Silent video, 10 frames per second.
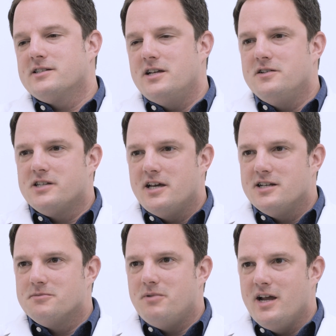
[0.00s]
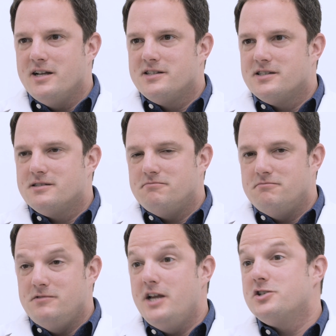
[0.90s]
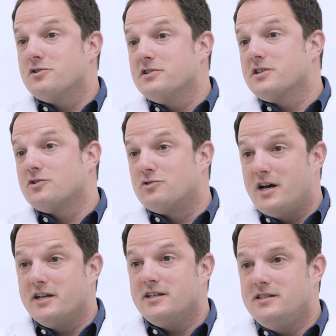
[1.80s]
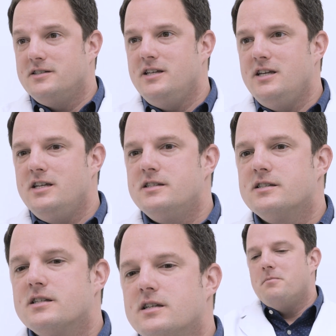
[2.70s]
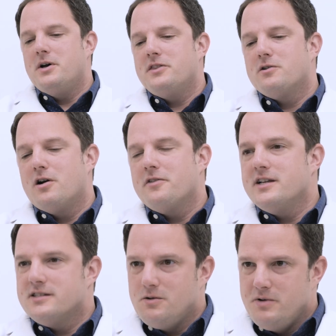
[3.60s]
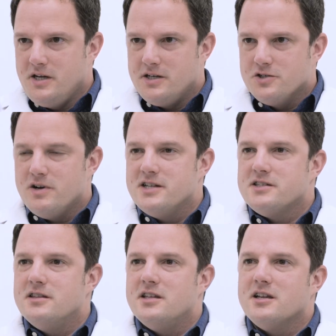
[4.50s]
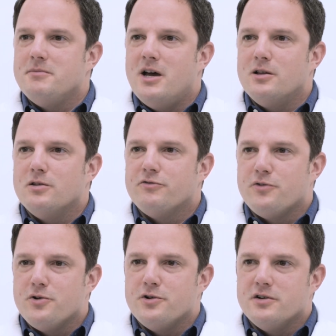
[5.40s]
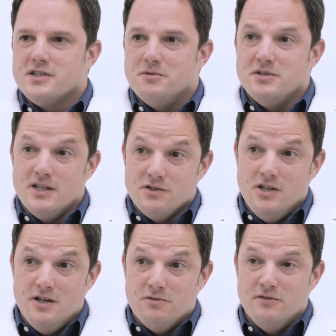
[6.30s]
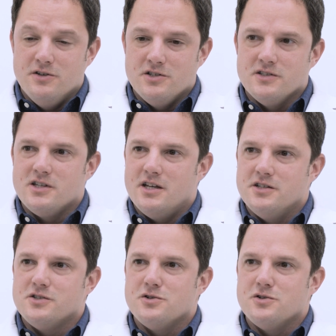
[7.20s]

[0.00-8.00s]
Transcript: sinusitis by its nature is a chronic disease, but there are things that we can address and think about a little further if someone does need a revision sinus